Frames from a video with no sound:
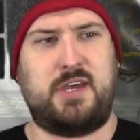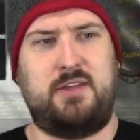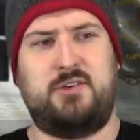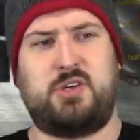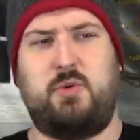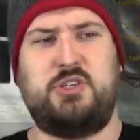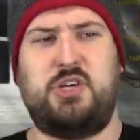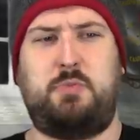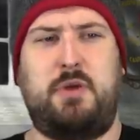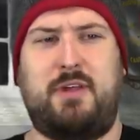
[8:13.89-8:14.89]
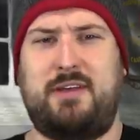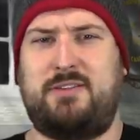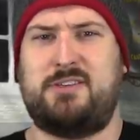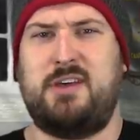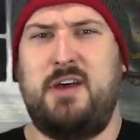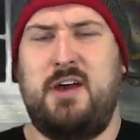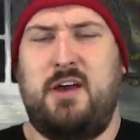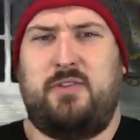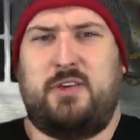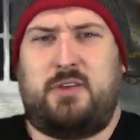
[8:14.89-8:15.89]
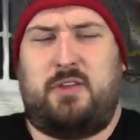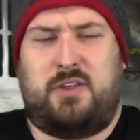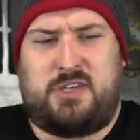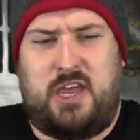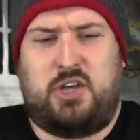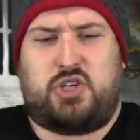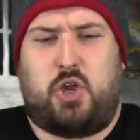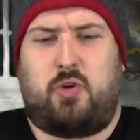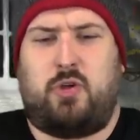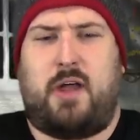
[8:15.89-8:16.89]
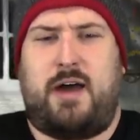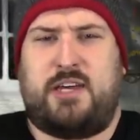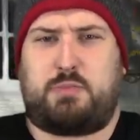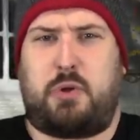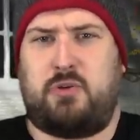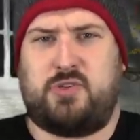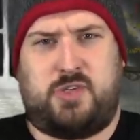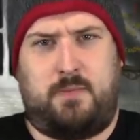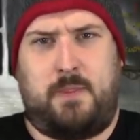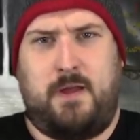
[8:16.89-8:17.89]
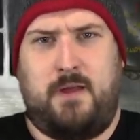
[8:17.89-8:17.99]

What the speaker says: And there's always just been like this internalized person